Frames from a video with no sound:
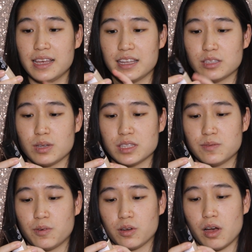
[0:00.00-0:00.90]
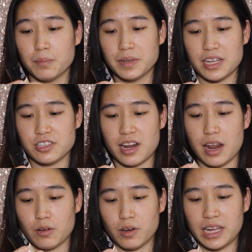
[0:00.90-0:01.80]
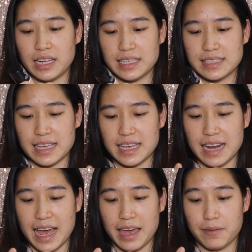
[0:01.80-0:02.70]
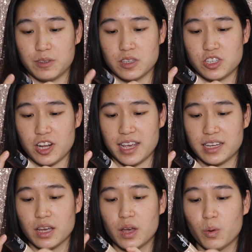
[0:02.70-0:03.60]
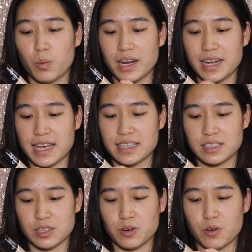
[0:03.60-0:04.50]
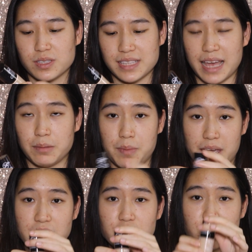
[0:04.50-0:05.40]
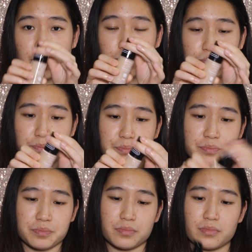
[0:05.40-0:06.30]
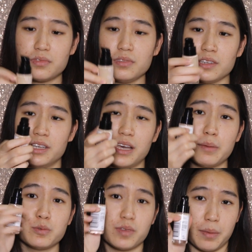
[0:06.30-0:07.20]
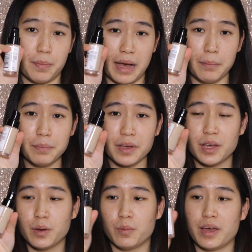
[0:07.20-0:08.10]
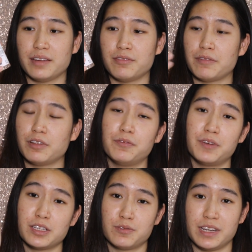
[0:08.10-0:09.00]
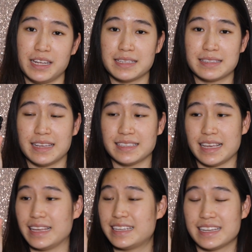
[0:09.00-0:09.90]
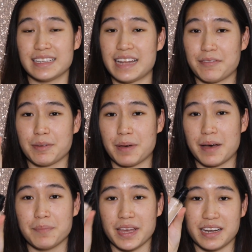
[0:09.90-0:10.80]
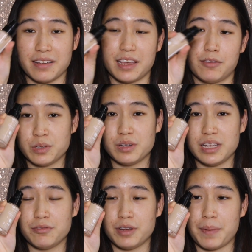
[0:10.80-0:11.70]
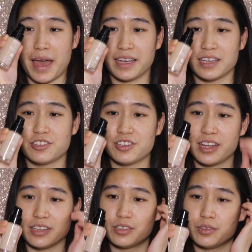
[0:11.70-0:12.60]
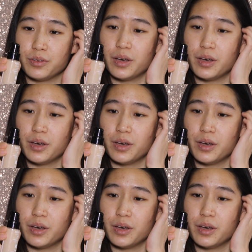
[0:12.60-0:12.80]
This one's for combination and oily skin. I have the shade 180 Sand Beige. It comes with a pump. When Revlon first released this, it didn't have a pump, and now they really repackaged it to